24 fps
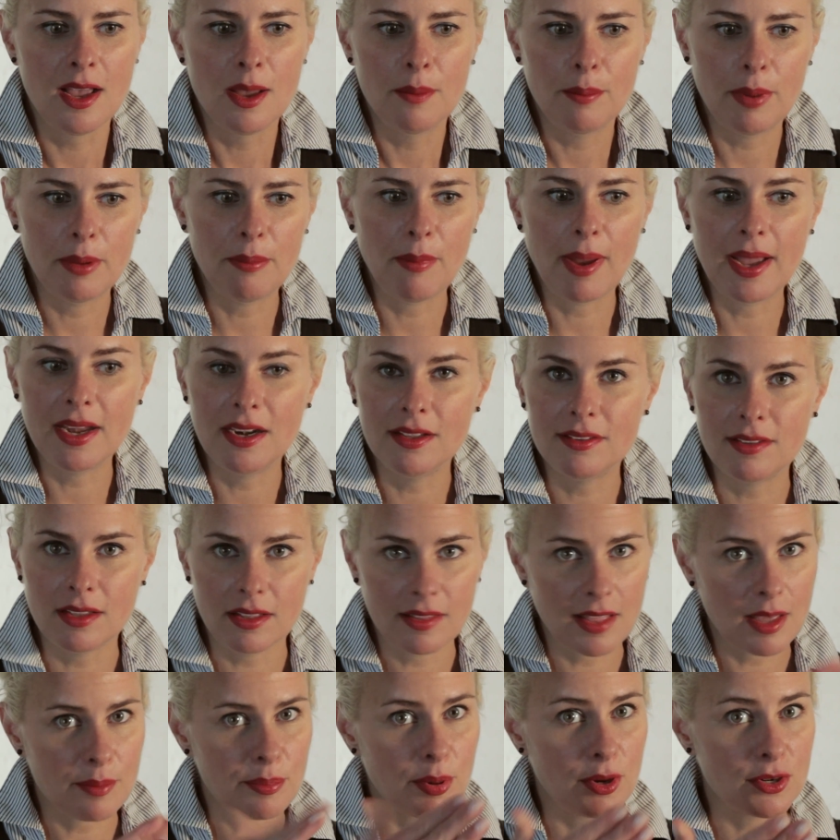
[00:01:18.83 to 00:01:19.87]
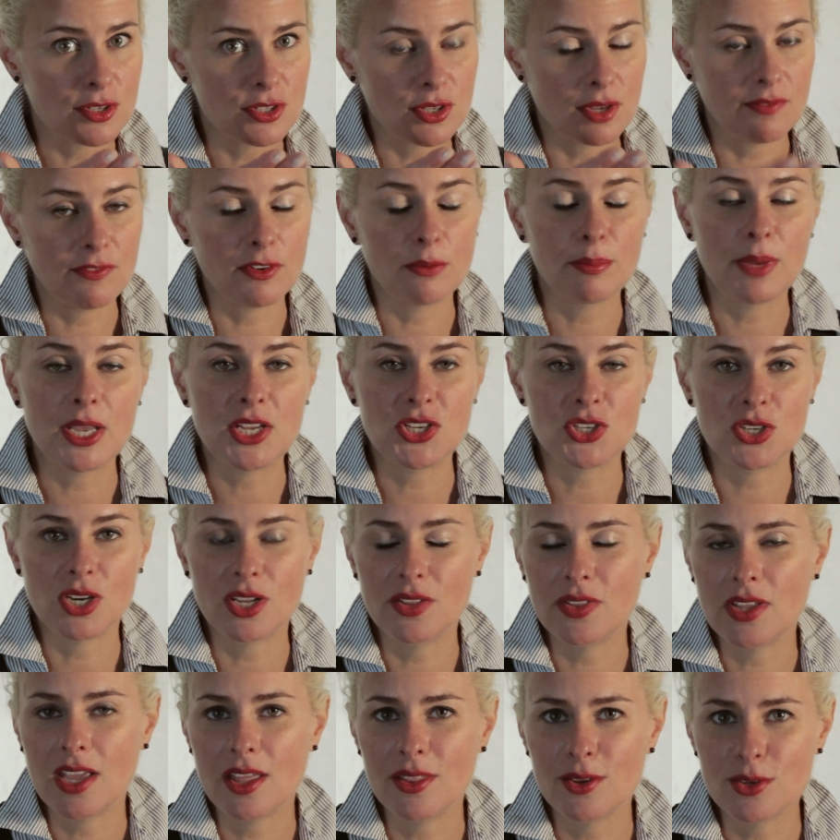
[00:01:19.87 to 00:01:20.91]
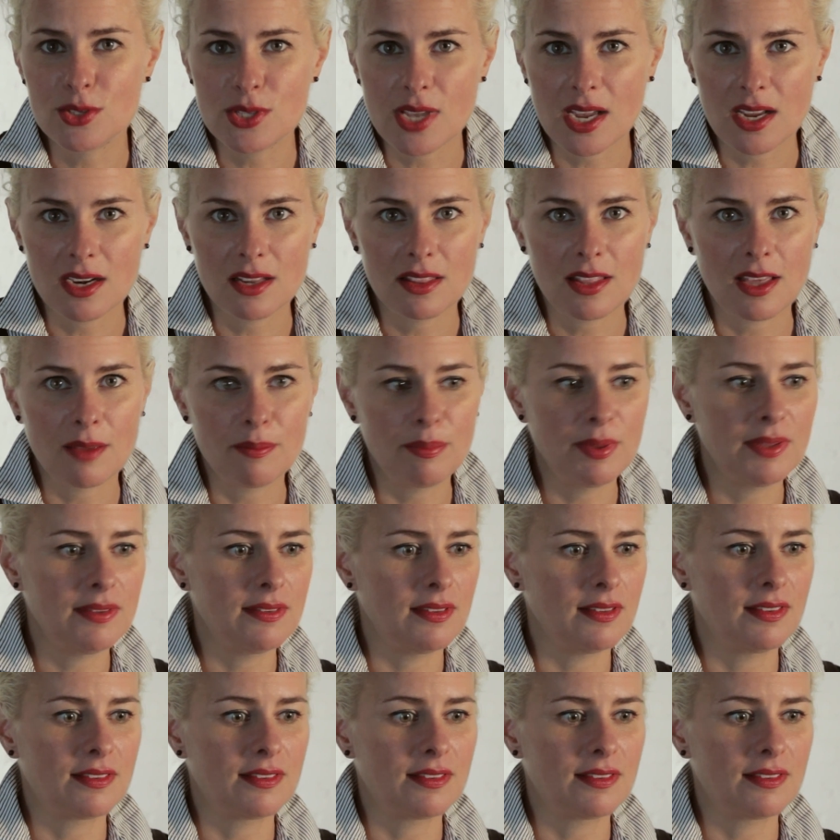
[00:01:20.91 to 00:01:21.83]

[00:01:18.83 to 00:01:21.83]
but minus all that personal information on the other side of that business